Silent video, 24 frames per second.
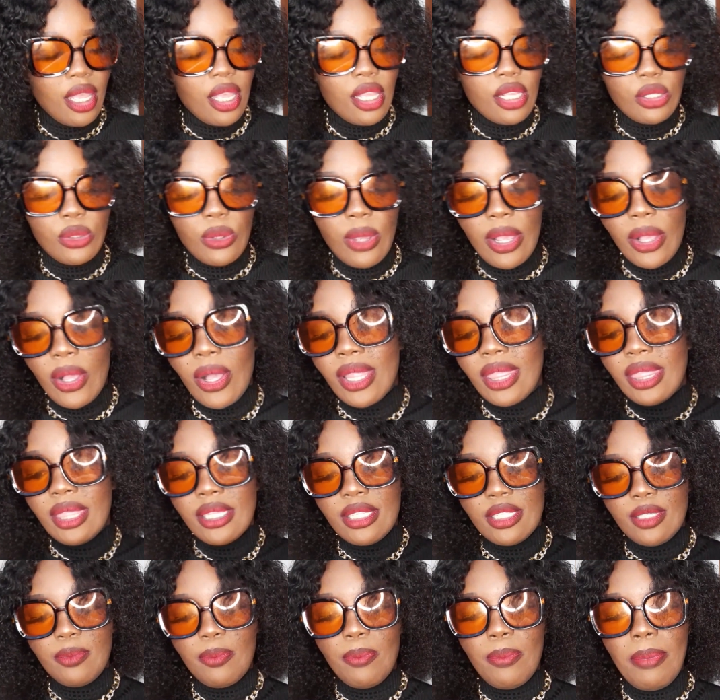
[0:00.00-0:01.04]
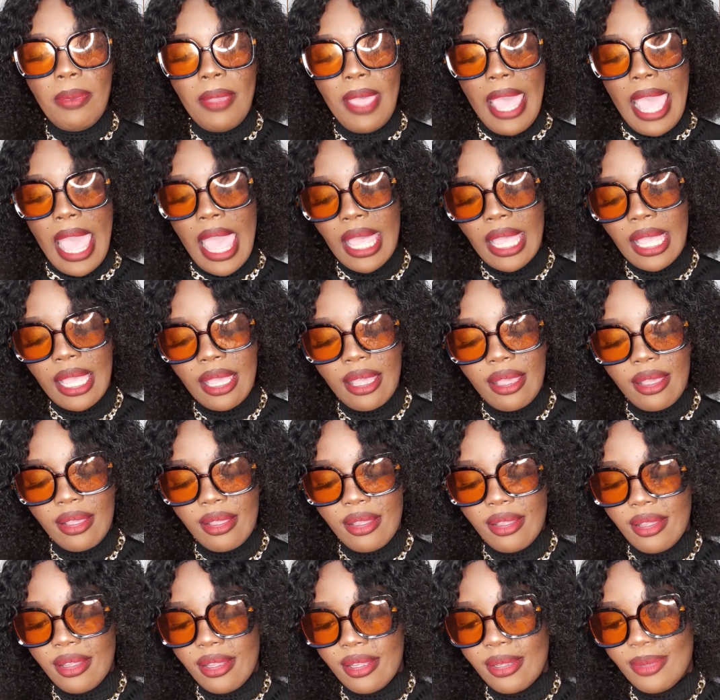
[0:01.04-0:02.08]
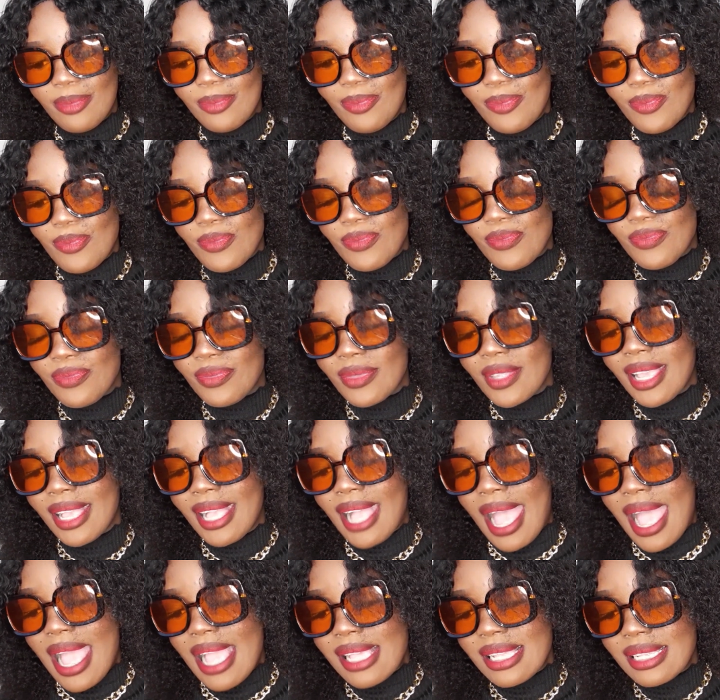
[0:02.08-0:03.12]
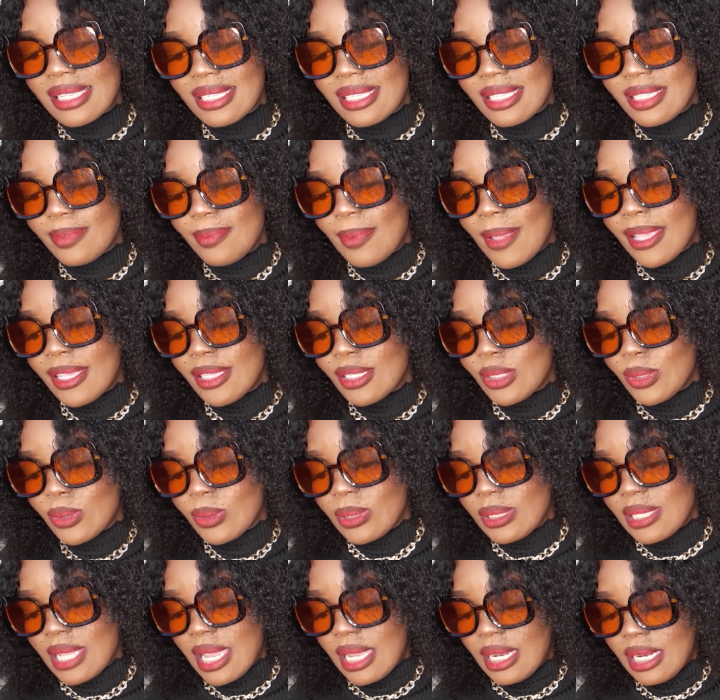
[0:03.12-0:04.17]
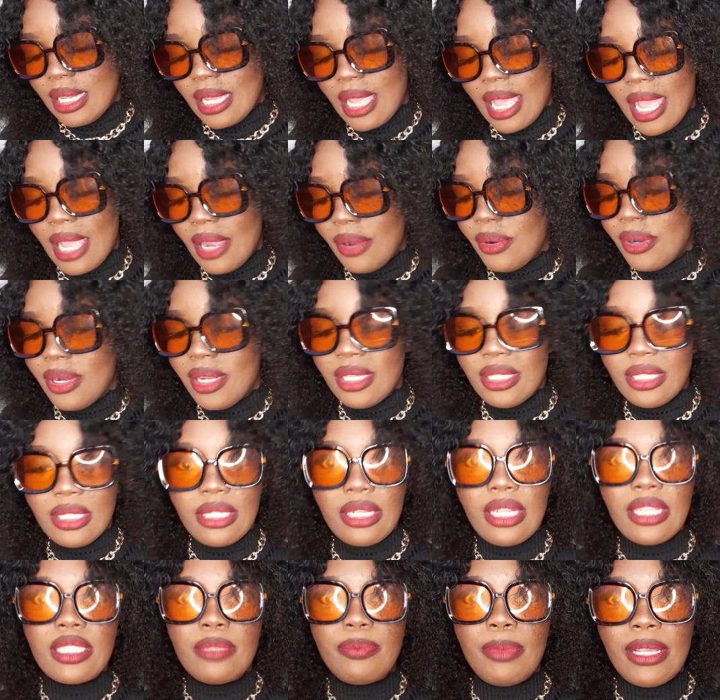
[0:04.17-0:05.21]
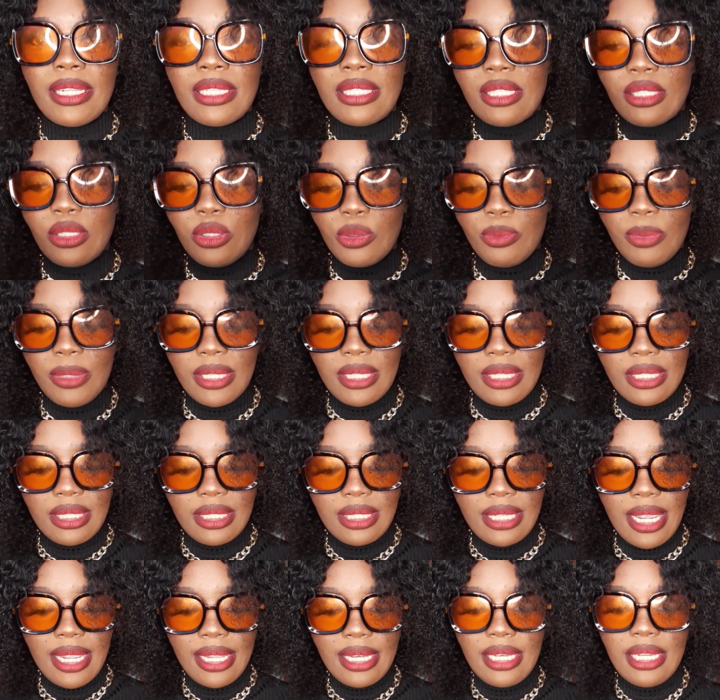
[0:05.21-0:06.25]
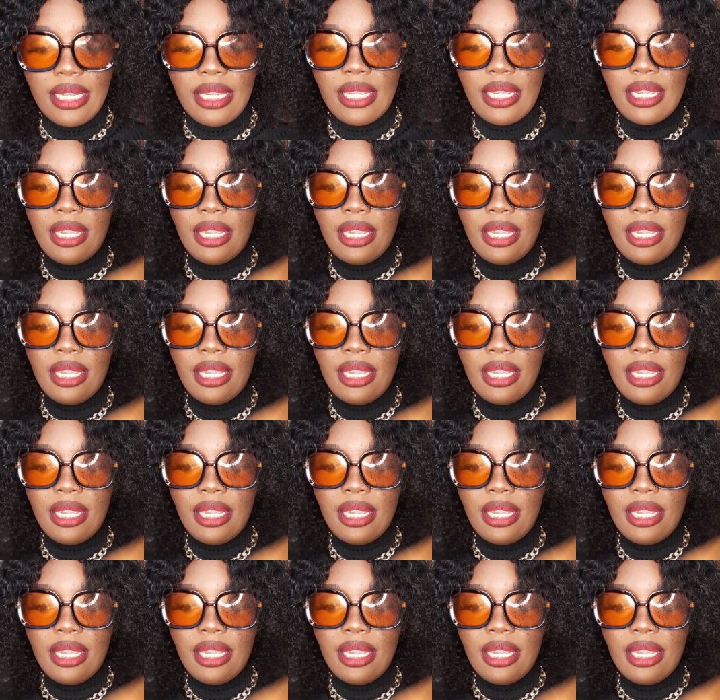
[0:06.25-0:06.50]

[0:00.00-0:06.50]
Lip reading: so I got this bag. Guys, this bag is so tiny. I really didn't expect it to be this tiny,